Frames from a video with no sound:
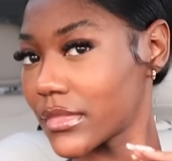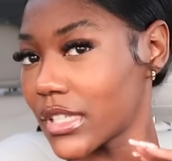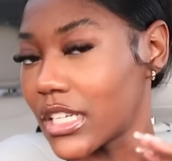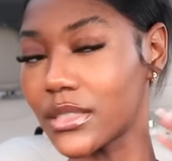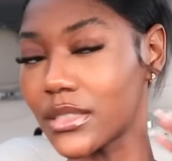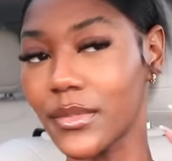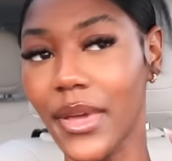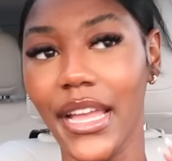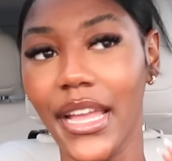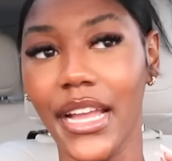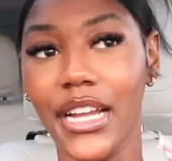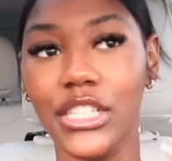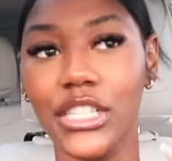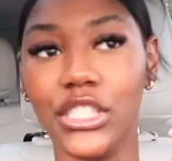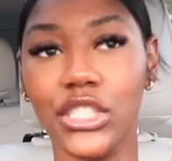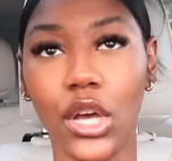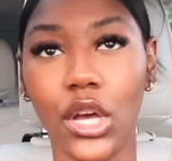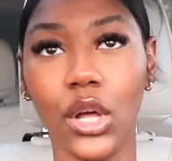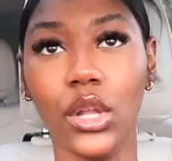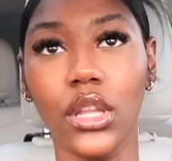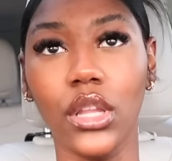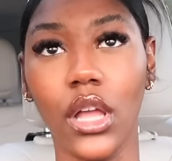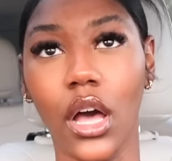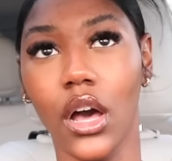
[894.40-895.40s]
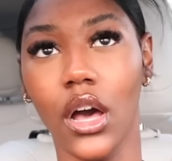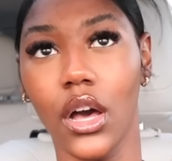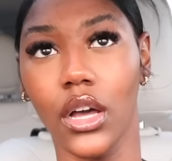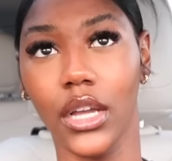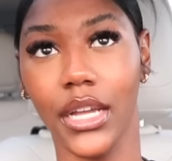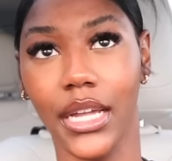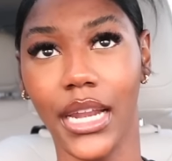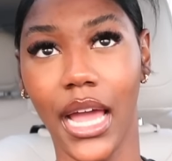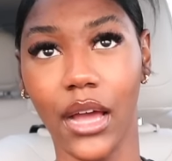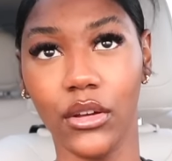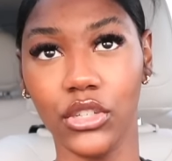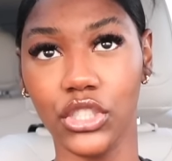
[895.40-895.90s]
because my hair is so
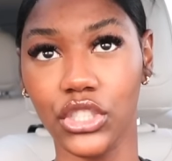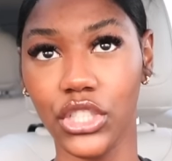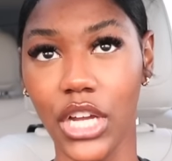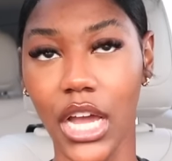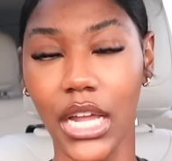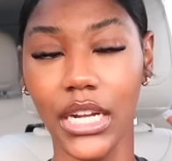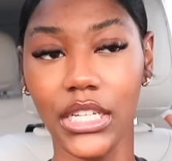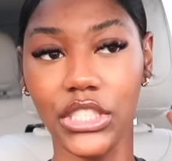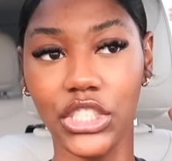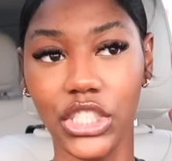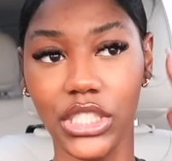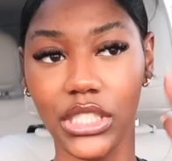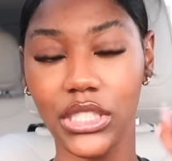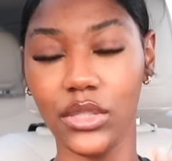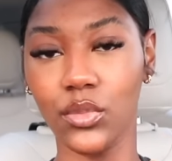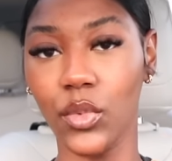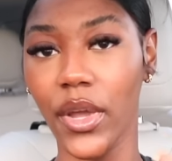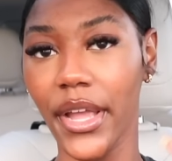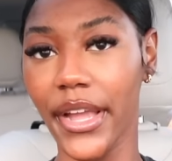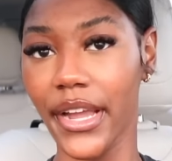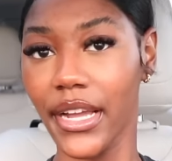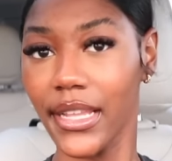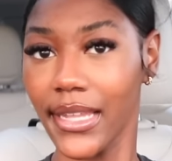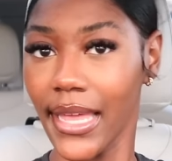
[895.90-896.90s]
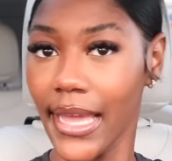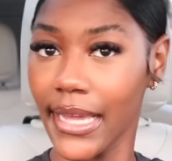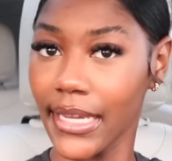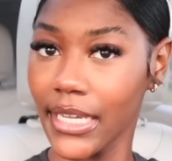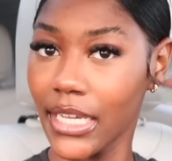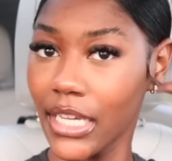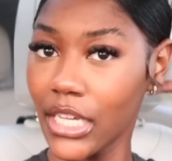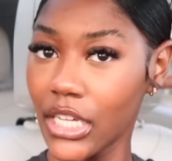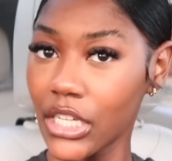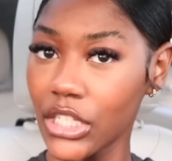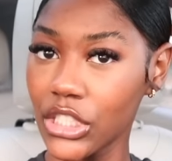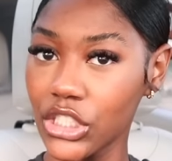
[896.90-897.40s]
long and I was trying to just wear like
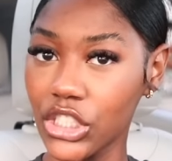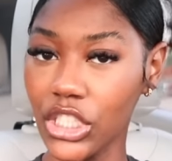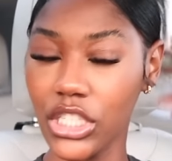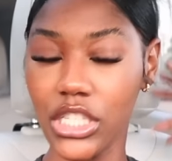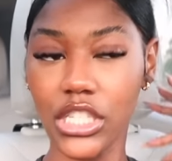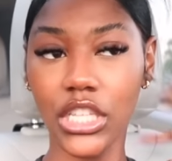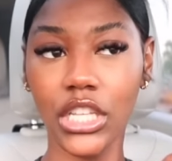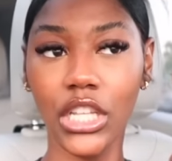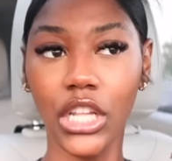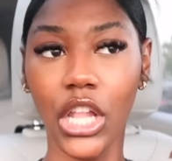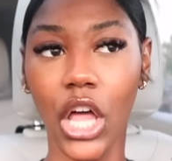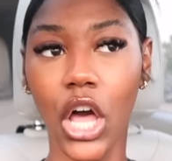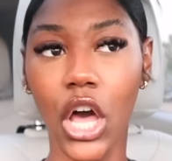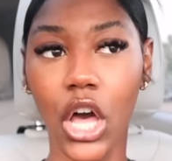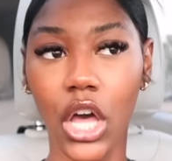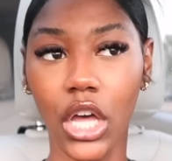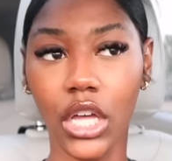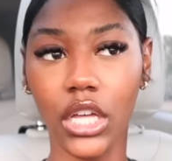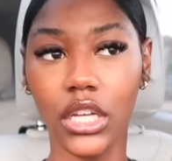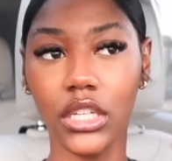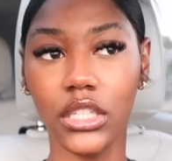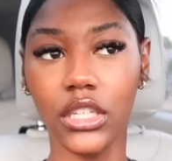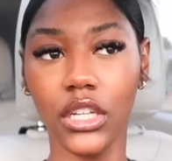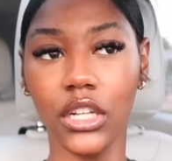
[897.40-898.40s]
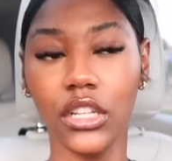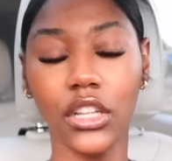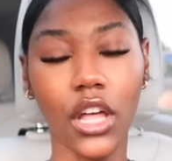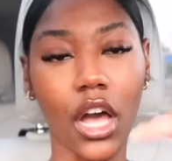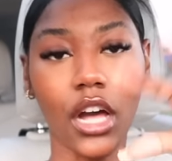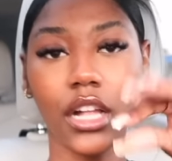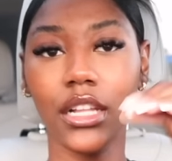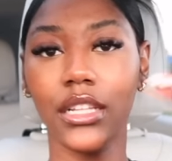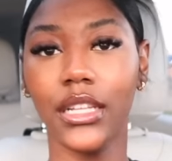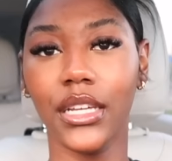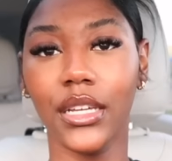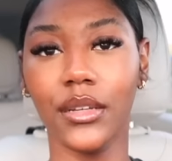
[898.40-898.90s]
just claw
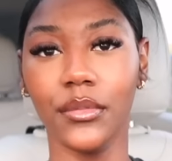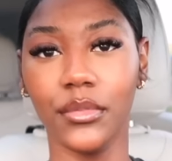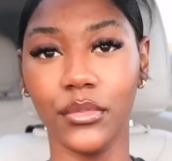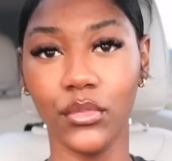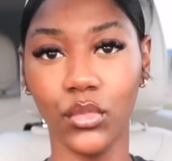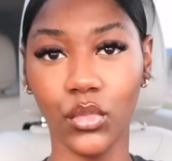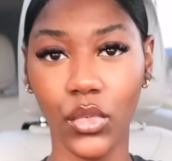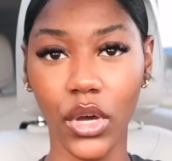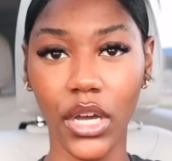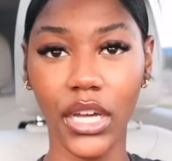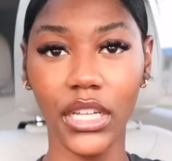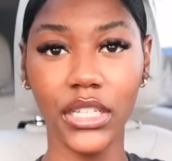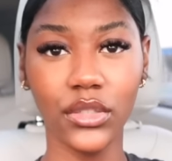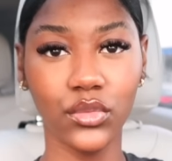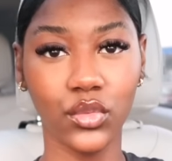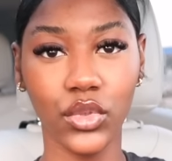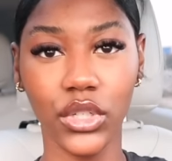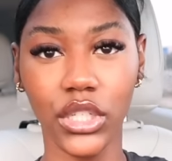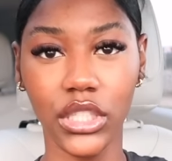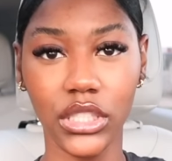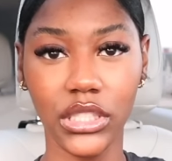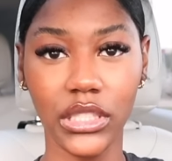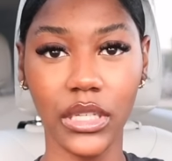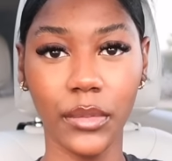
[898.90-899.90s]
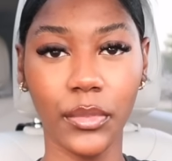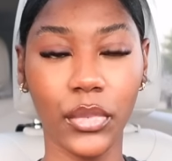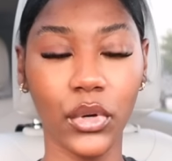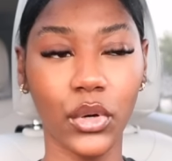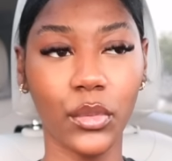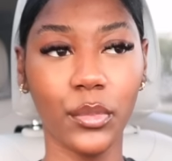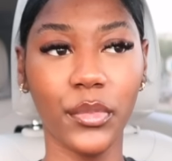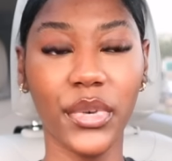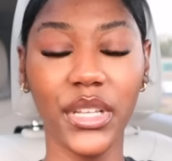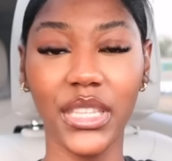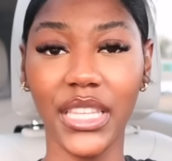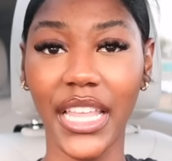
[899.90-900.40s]
claw clip one real
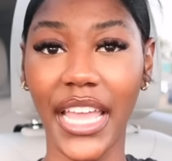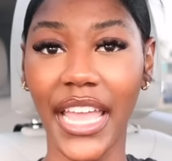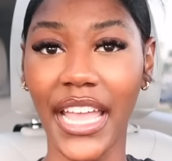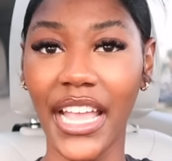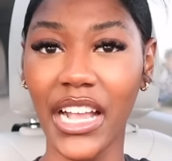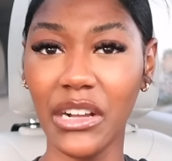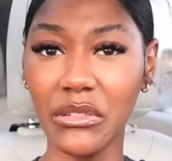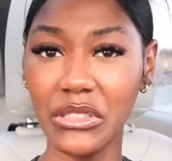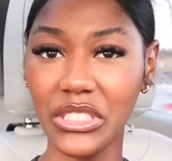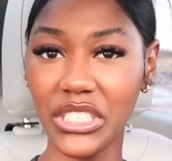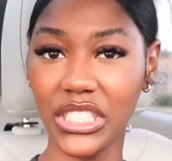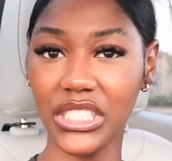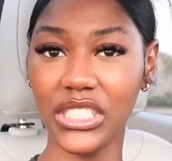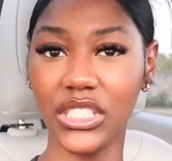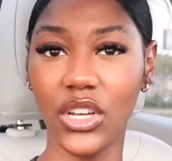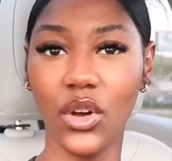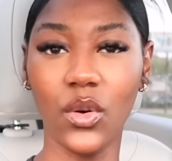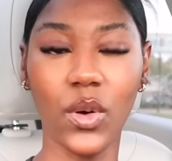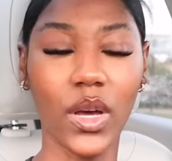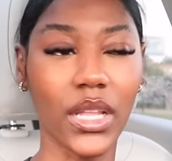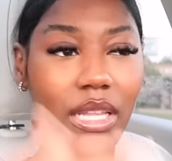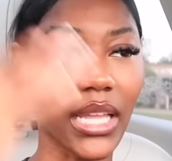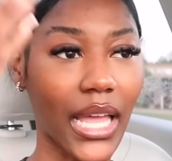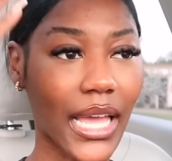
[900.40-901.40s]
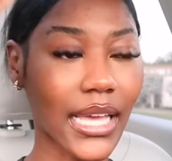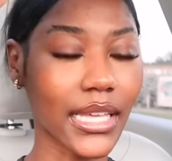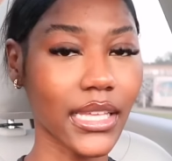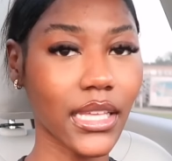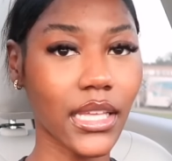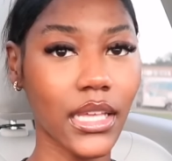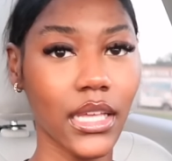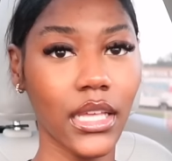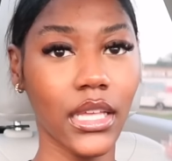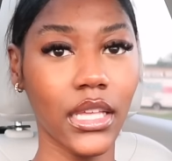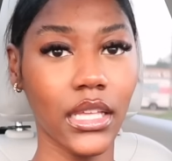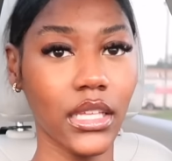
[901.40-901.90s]
simple but the hair was just going like
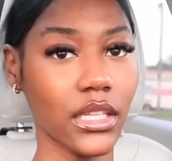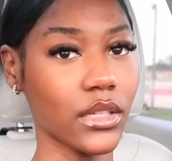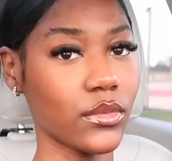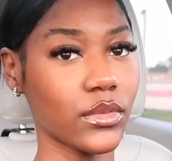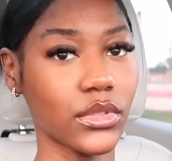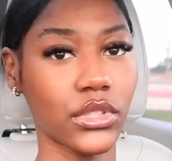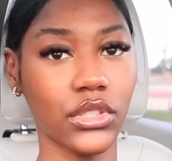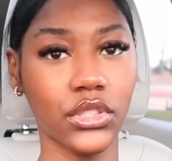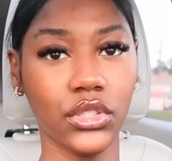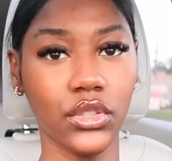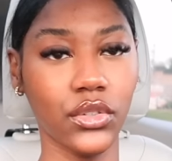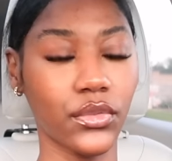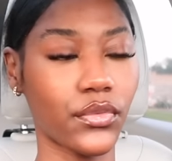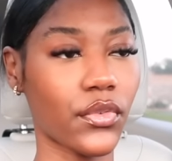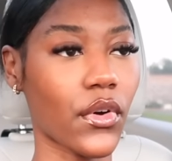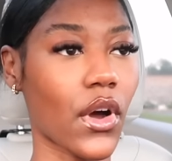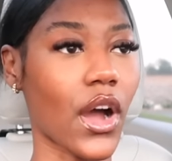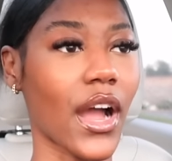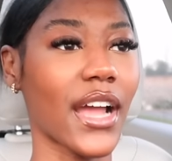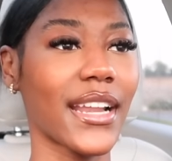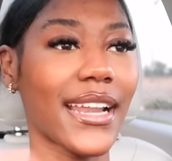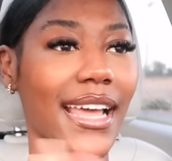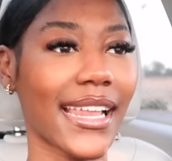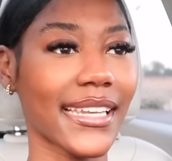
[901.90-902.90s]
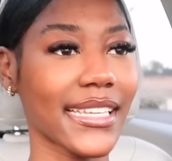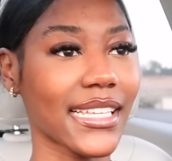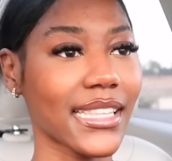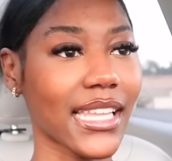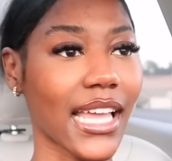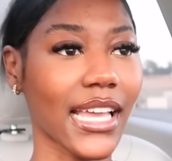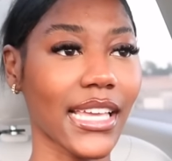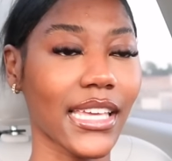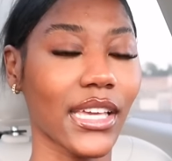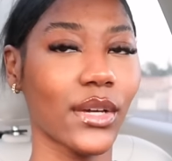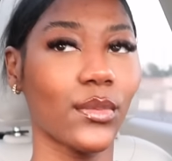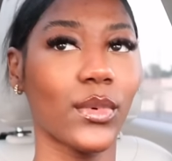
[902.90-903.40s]
it was too far and I didn't
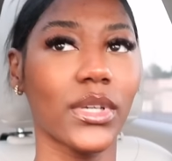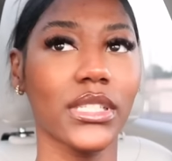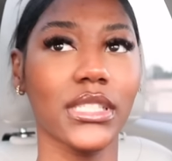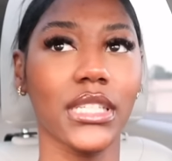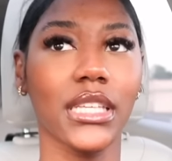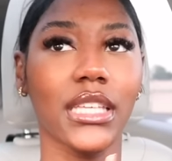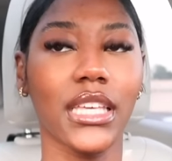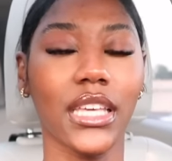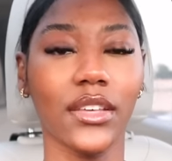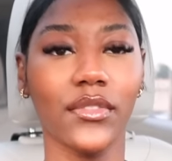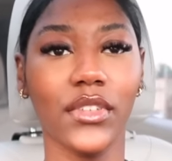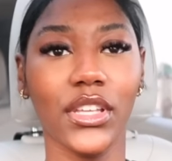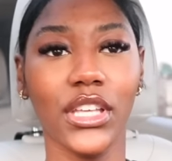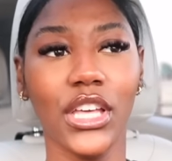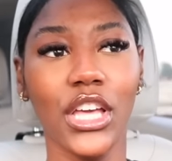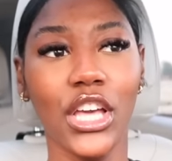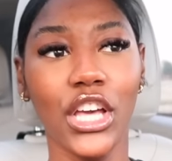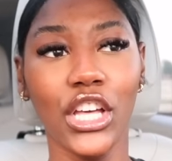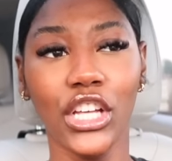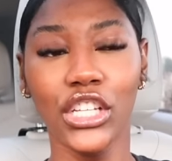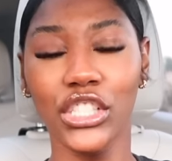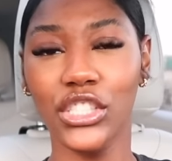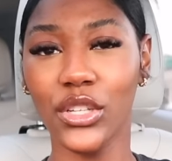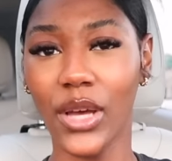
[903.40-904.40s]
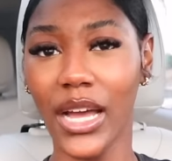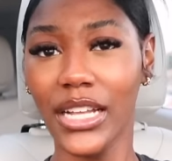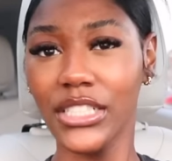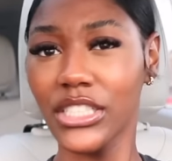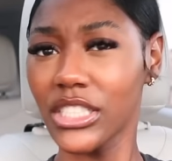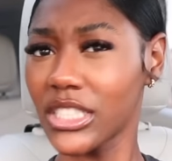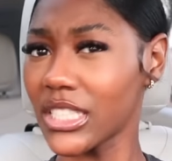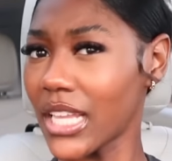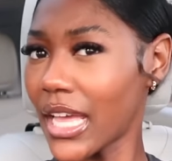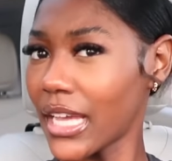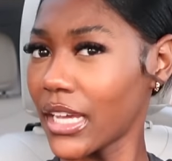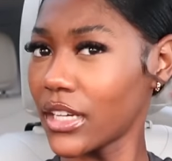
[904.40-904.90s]
like it, it wasn't giving so I
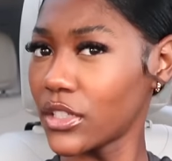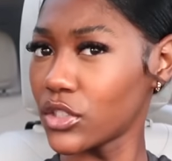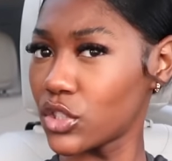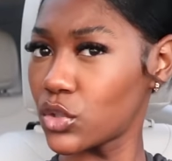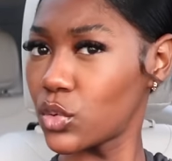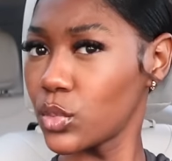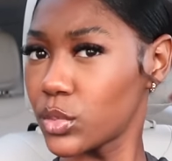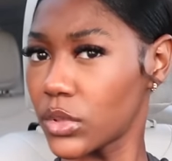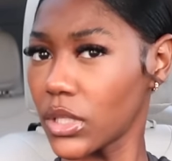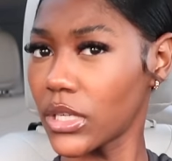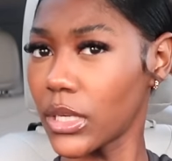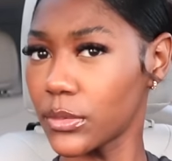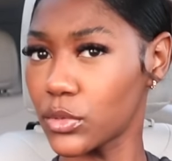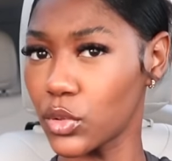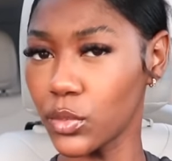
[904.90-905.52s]
just like swooped it up